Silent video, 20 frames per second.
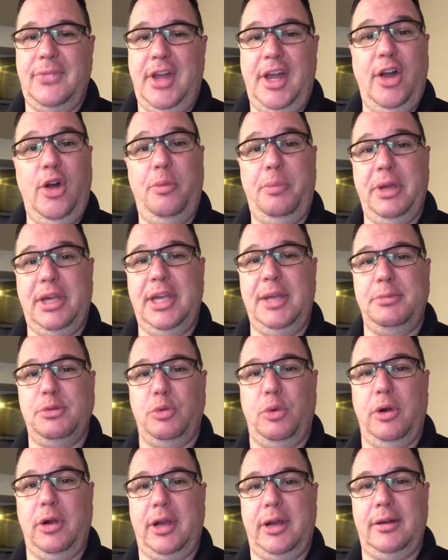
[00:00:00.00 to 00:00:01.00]
I hope it
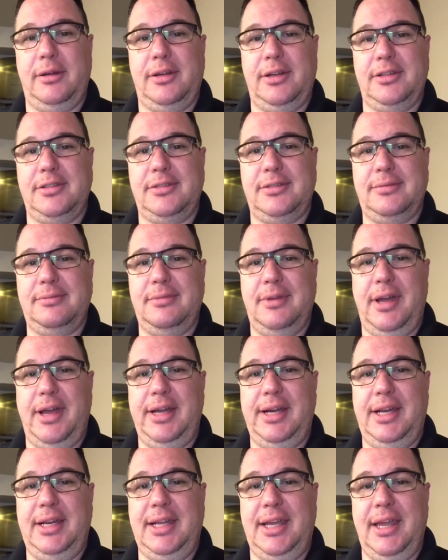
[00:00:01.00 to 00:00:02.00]
keeps working, because
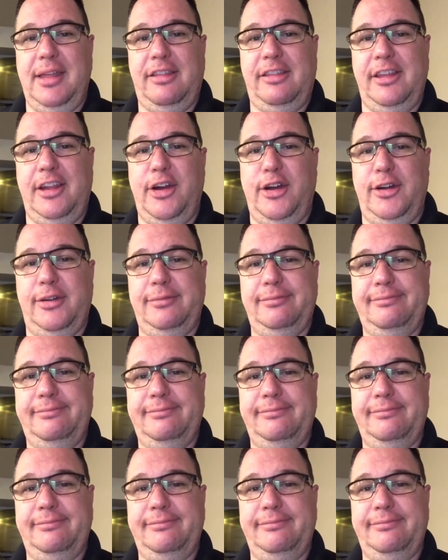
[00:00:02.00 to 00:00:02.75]
I need to get thinner.